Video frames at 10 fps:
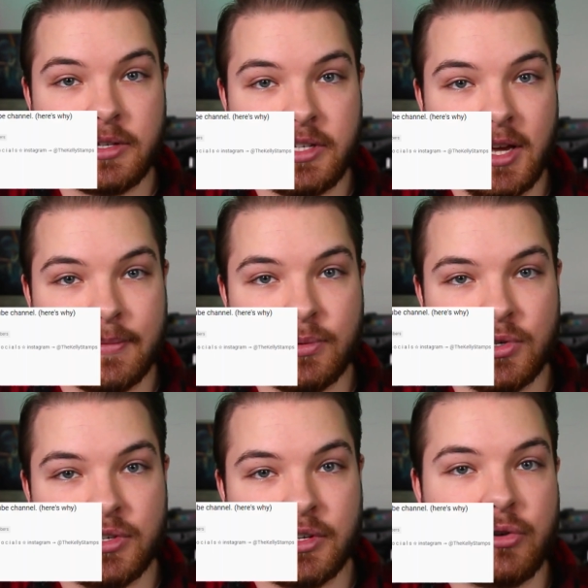Stamps, which
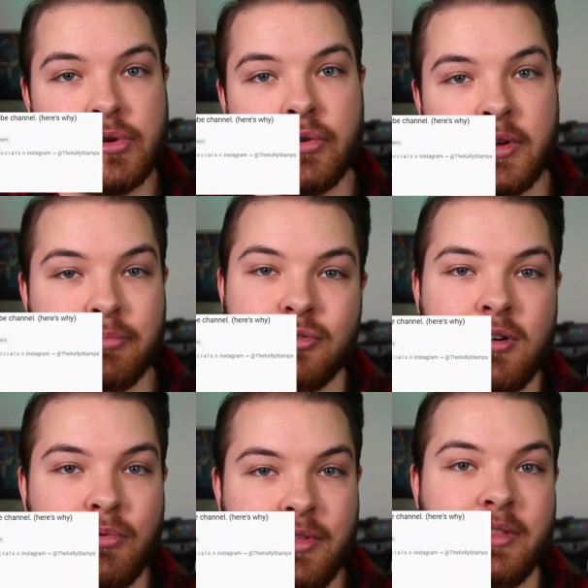is a creator that blew
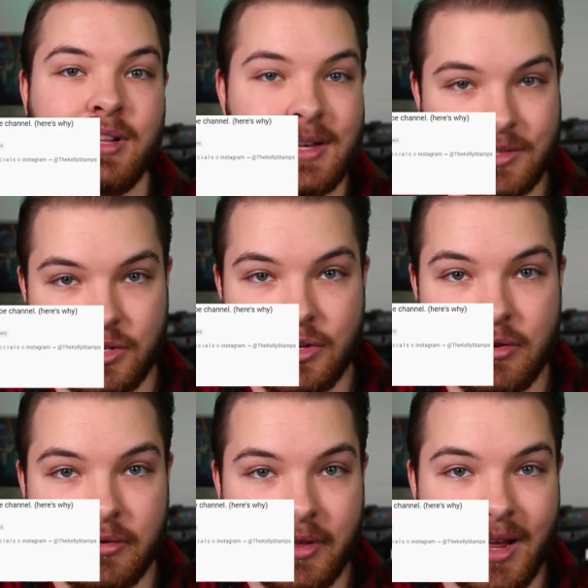up within the last
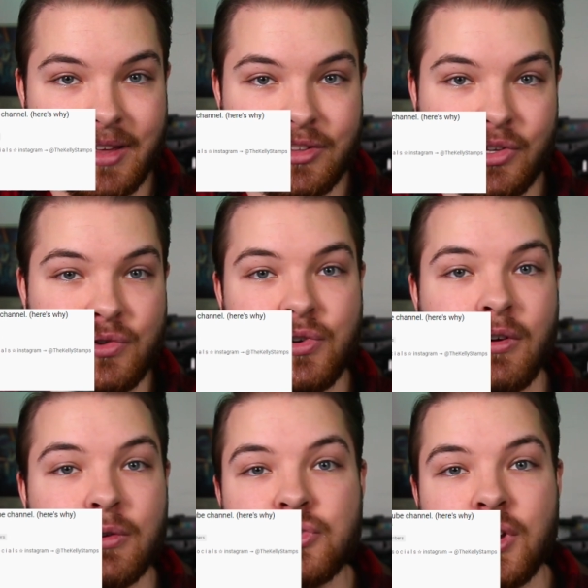year that I think you should all
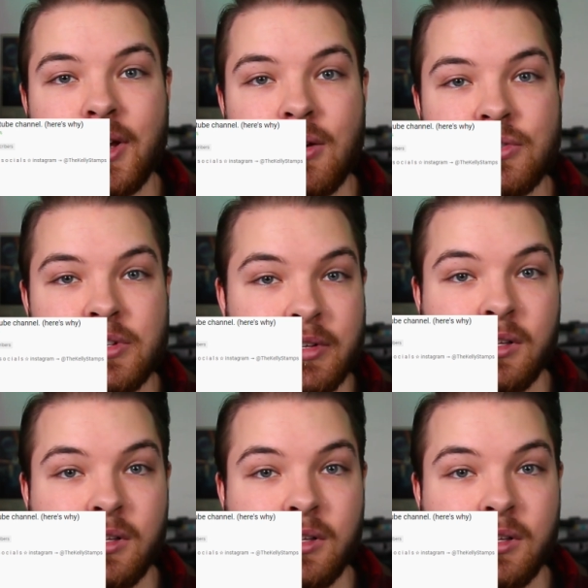go check out. She's